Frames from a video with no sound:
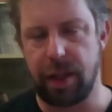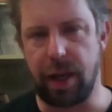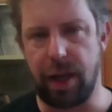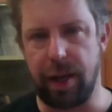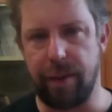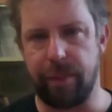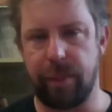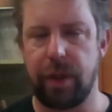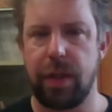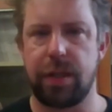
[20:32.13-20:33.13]

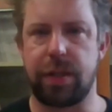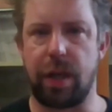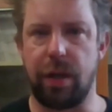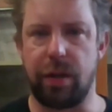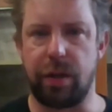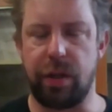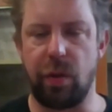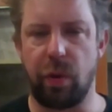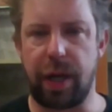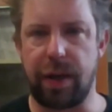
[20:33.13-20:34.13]
So
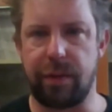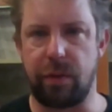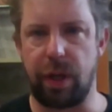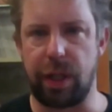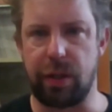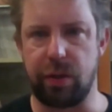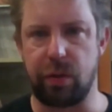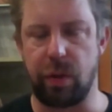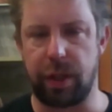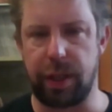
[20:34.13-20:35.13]
you want to have a really good
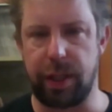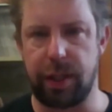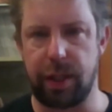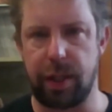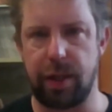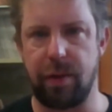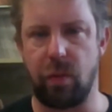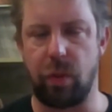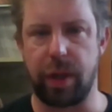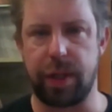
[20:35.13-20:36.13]
quality
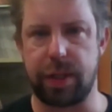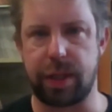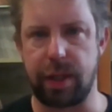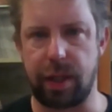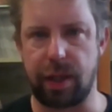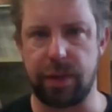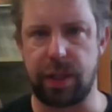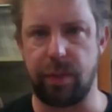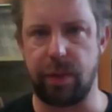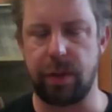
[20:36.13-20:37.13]
water that's going to go
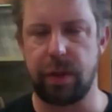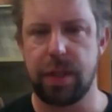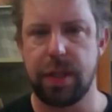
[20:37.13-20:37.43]
into your brew.